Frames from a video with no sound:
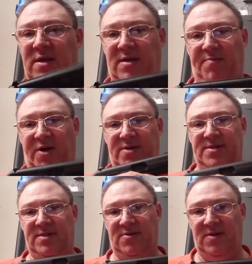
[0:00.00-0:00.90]

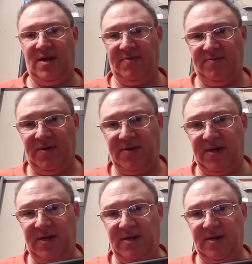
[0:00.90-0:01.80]
comparison to a lot of them out
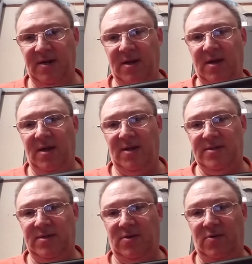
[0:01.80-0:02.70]
there.
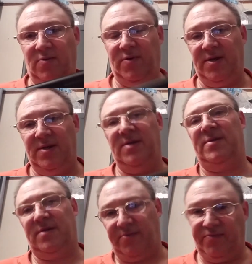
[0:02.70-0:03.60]
So when
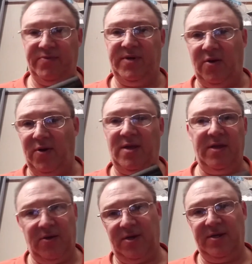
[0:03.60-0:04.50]
it's
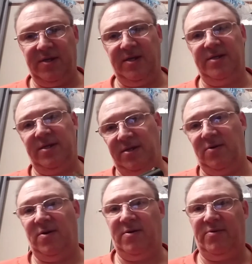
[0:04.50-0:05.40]
recoiling good in this, you
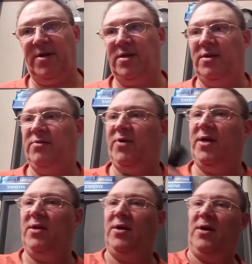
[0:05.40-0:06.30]
know, on a
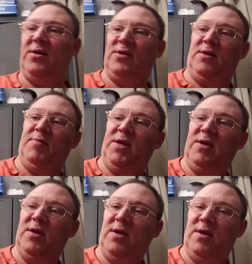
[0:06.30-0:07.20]
regular gun, it's going to be,
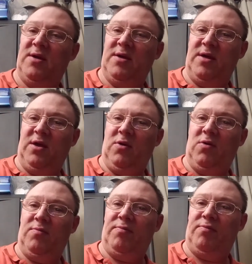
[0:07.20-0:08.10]
you know,
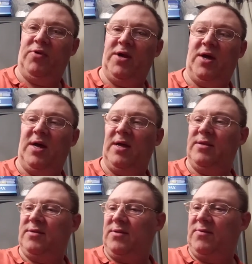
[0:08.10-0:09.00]
pretty hot.
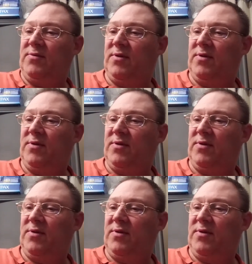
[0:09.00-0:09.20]
So